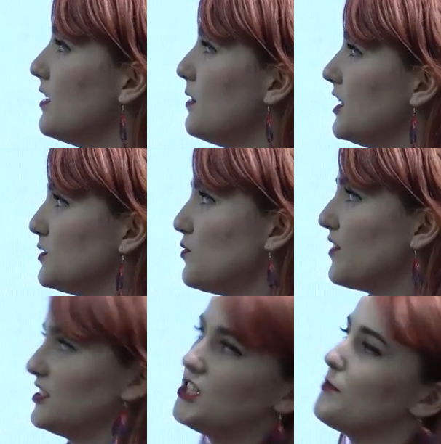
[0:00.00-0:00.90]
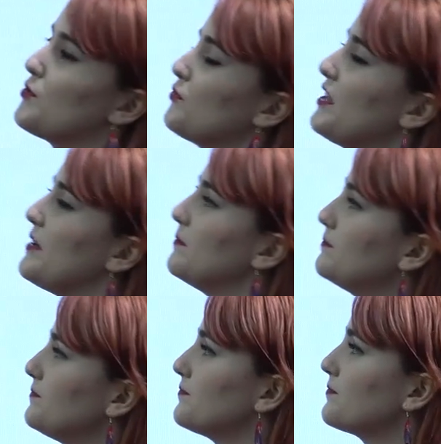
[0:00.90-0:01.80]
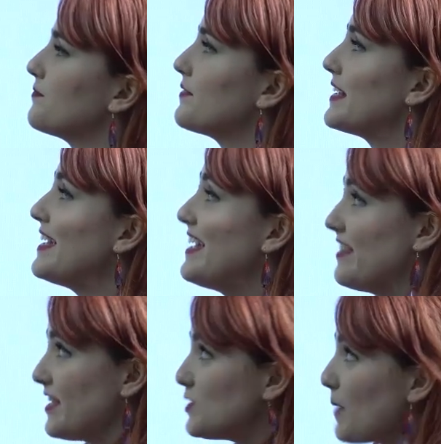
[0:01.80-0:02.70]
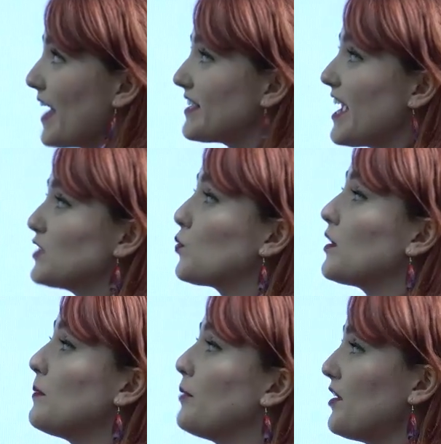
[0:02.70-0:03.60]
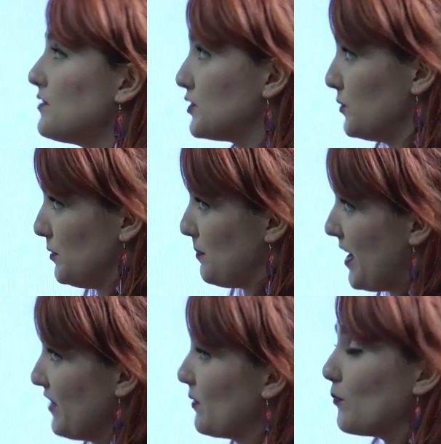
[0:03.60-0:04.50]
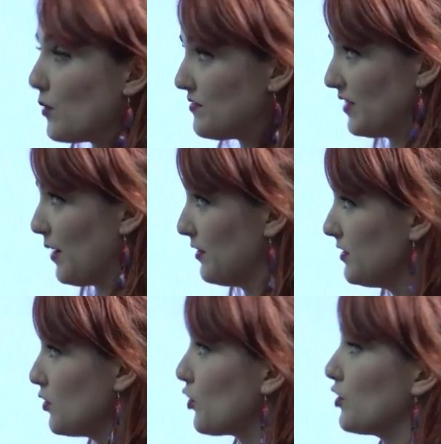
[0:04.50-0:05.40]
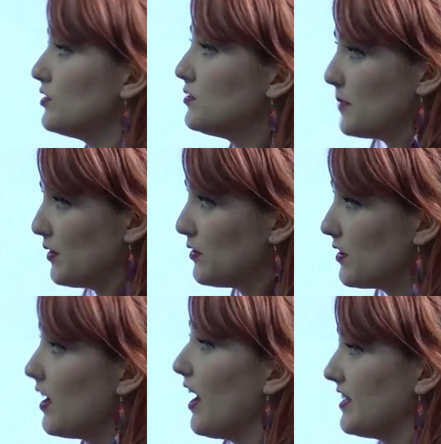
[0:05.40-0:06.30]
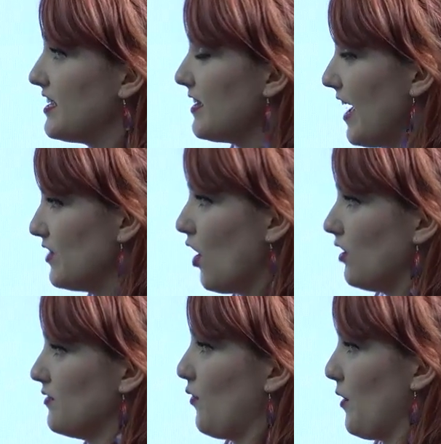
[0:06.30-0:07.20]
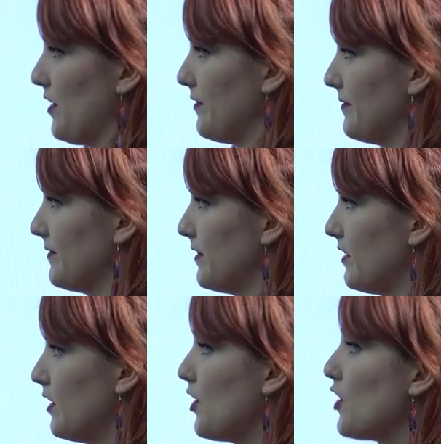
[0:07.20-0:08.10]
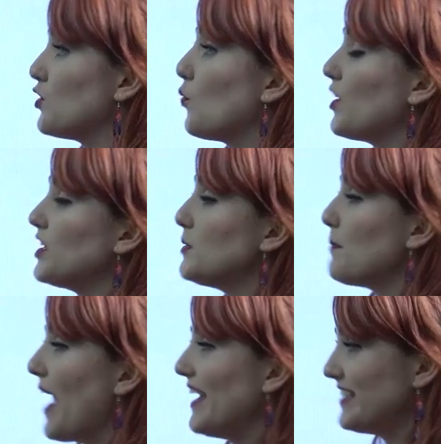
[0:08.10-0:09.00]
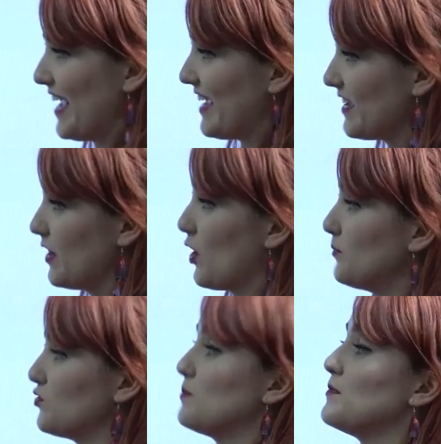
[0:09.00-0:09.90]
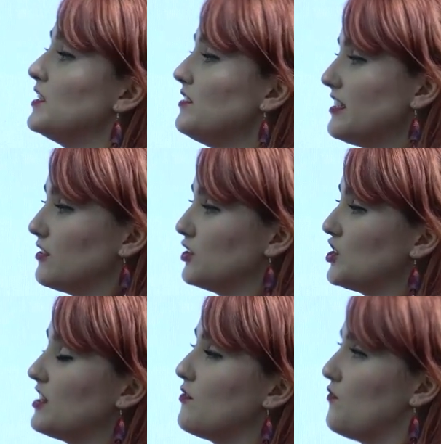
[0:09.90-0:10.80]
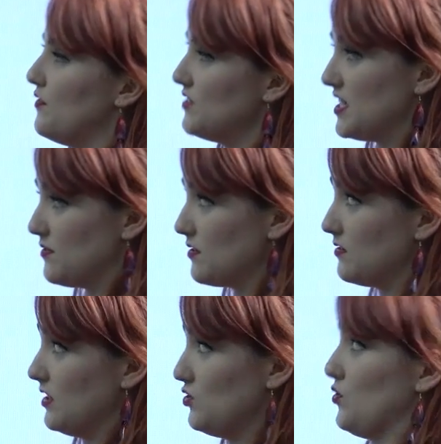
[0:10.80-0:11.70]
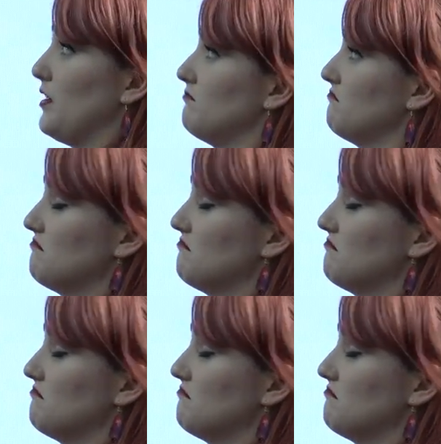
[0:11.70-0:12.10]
Let's move on to number 3. These pancakes were a breakfast food made from wheat flour, curdled milk, honey, and olive oil. The word pancake comes from Middle English in the 15th century.